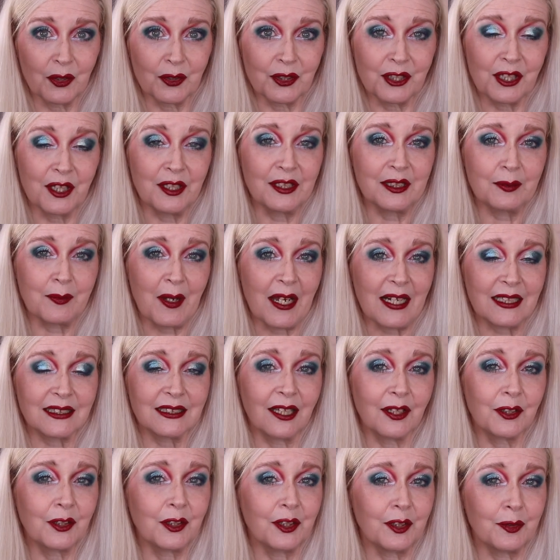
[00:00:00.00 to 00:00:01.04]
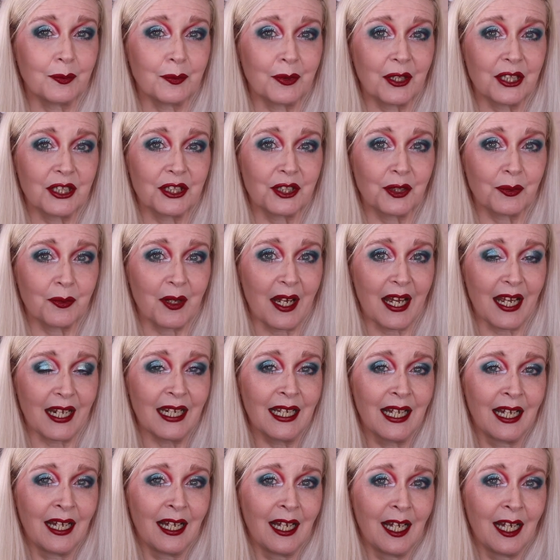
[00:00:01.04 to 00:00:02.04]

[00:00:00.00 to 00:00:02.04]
or two specks that I couldn't brush away,